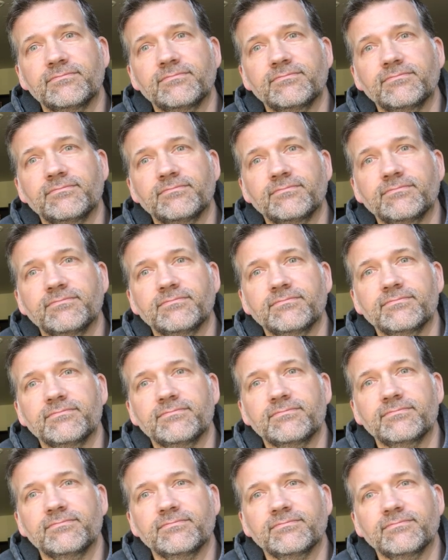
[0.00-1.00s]

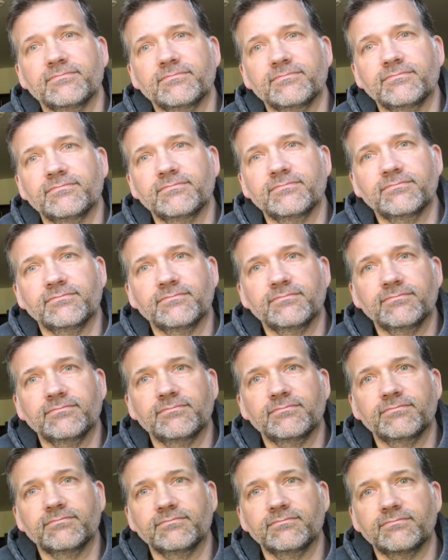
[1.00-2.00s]

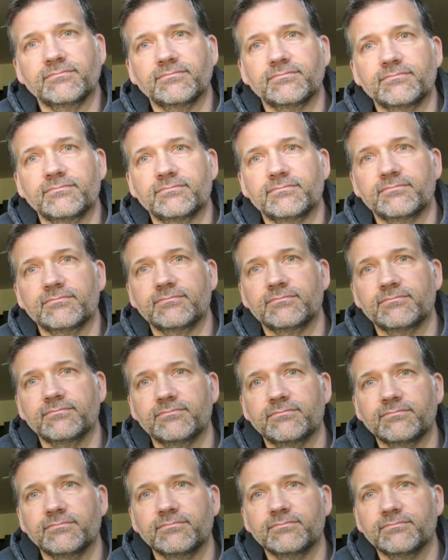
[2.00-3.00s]

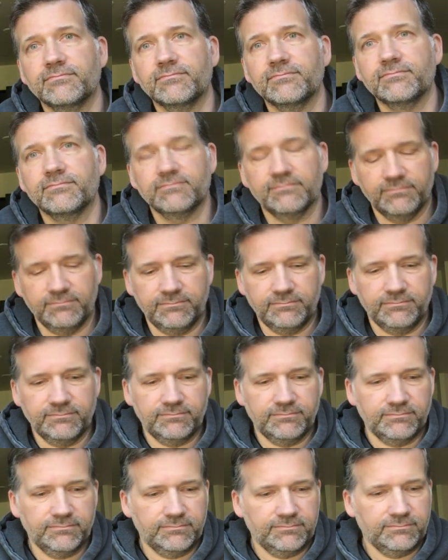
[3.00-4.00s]

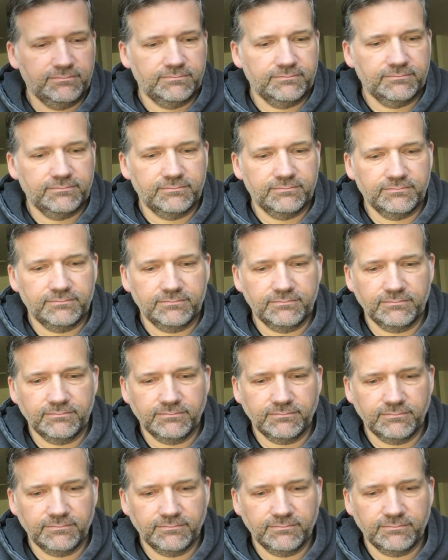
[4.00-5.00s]

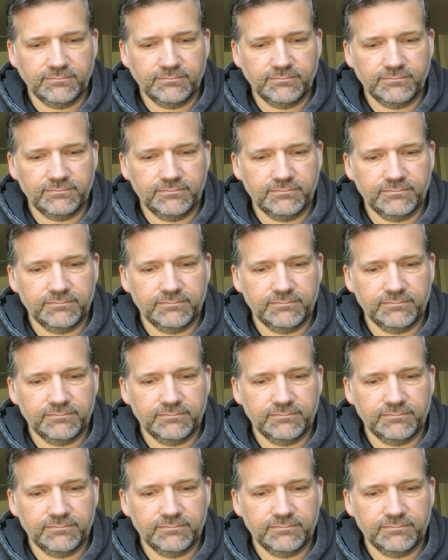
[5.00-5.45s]
The person shown says nothing.